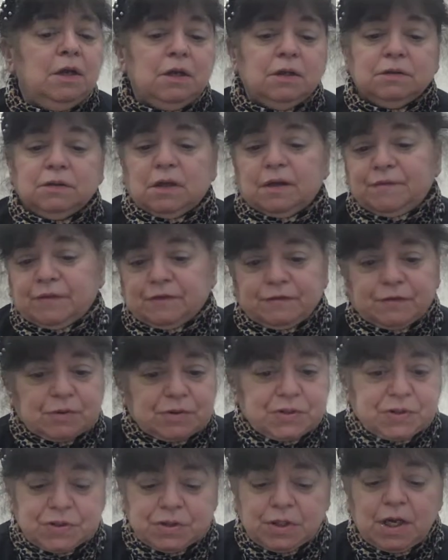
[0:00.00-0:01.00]
love at
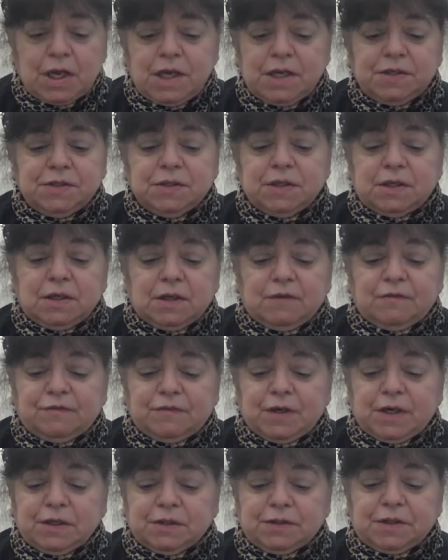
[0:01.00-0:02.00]
first sight, and then
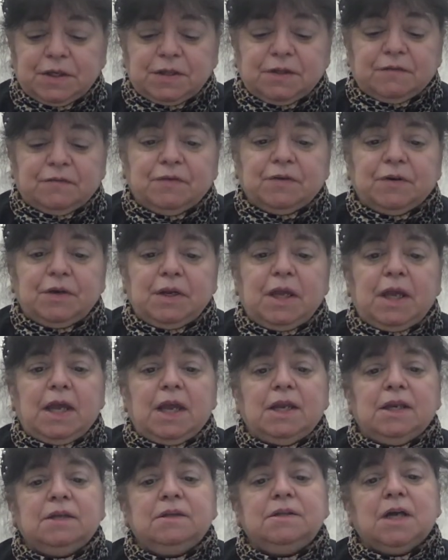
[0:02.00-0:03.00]
finally at the very
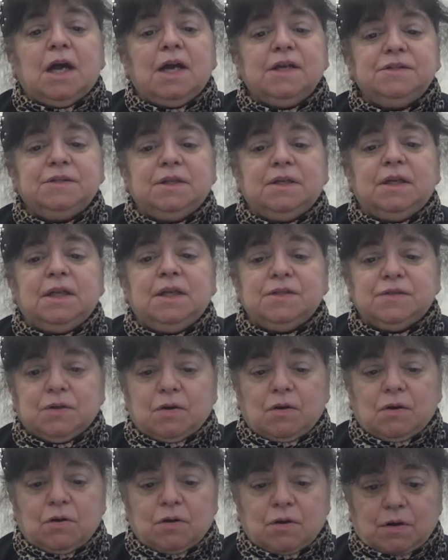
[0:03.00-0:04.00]
end dies in his
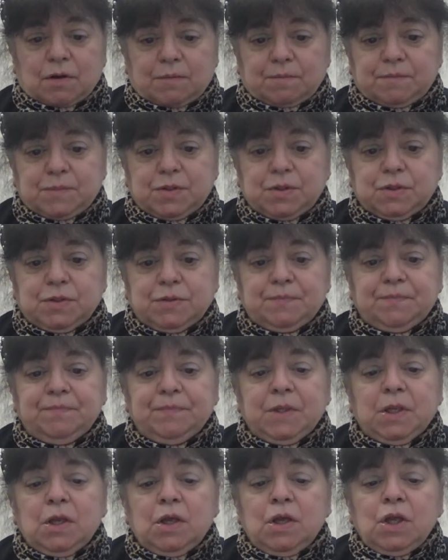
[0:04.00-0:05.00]
arms.
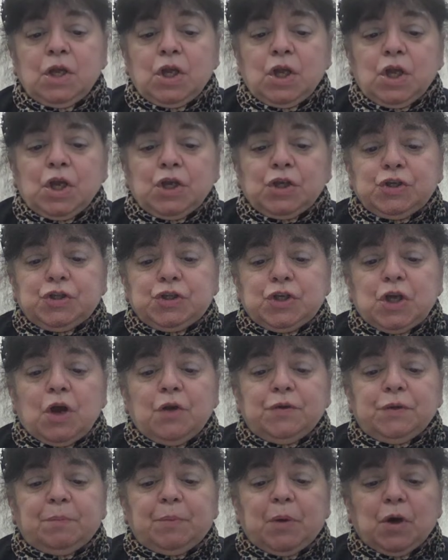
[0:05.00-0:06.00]
So
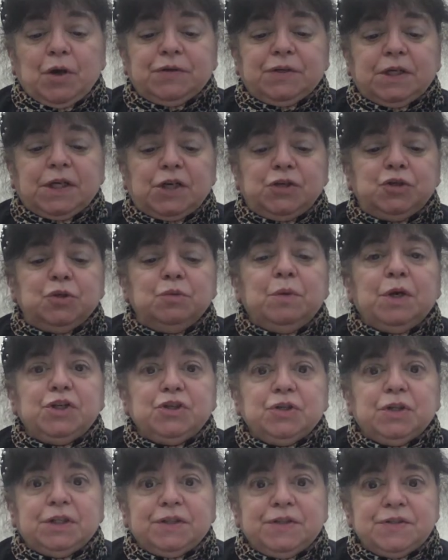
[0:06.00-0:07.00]
the part that I do want
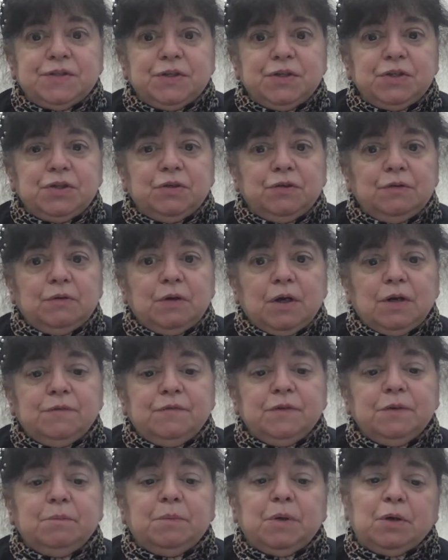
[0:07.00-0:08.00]
you to listen to of
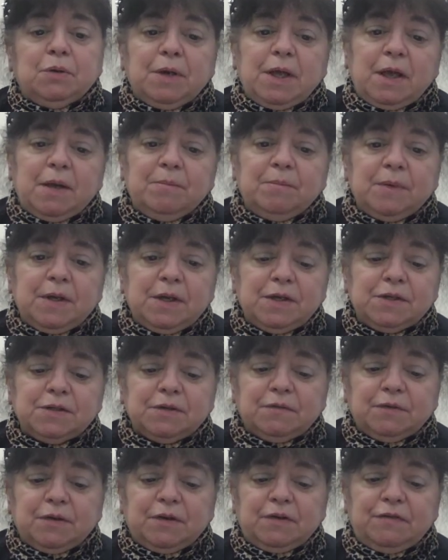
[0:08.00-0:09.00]
the Bohème is the
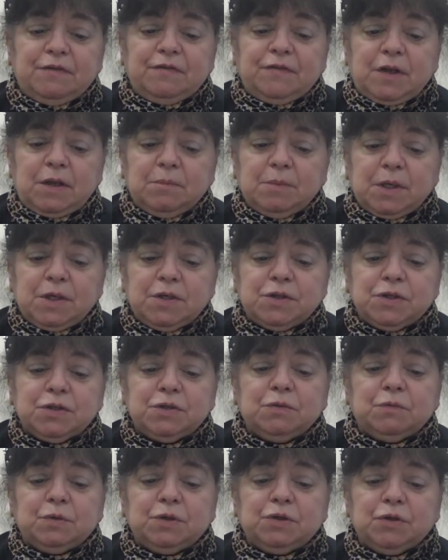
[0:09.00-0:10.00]
very famous
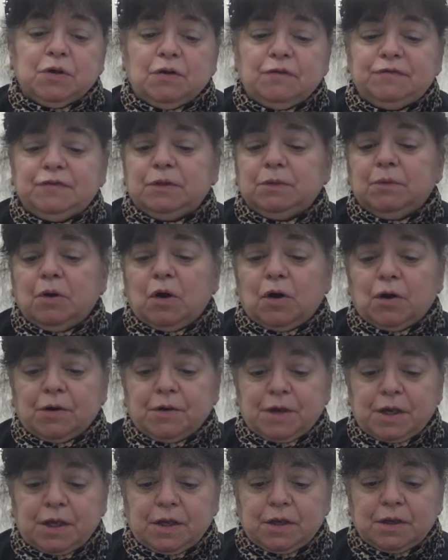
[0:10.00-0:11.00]
Rodolfo
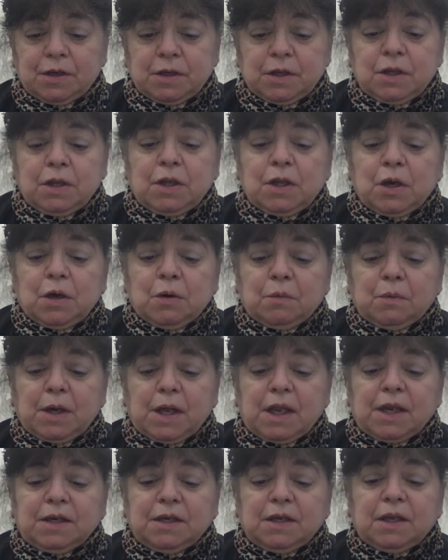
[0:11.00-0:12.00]
aria
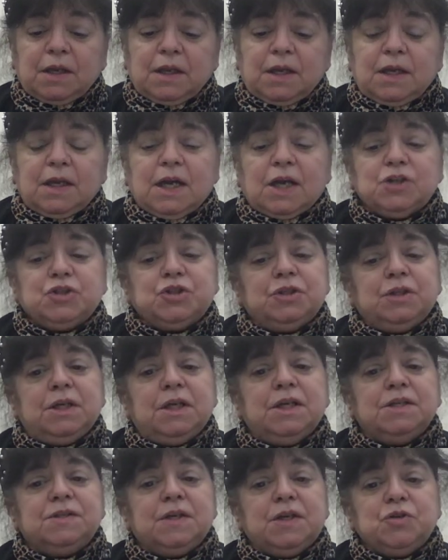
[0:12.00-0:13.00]
when he actually
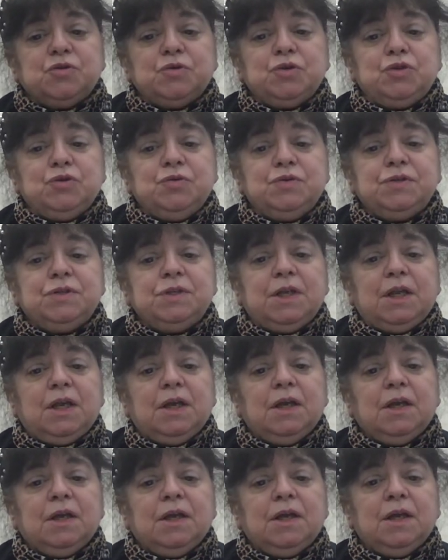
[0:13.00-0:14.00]
is
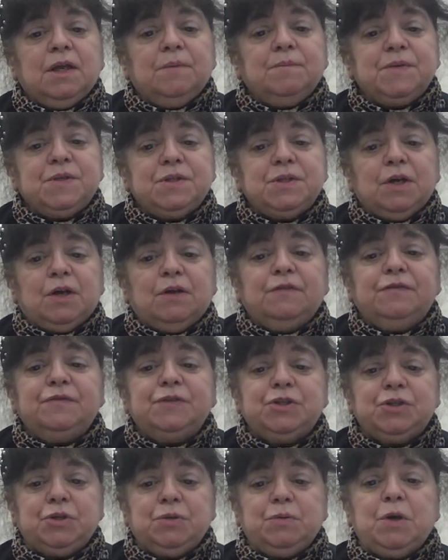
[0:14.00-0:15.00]
introducing himself
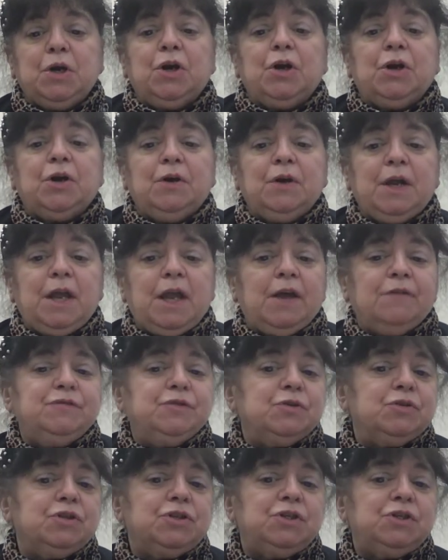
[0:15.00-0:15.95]
to her after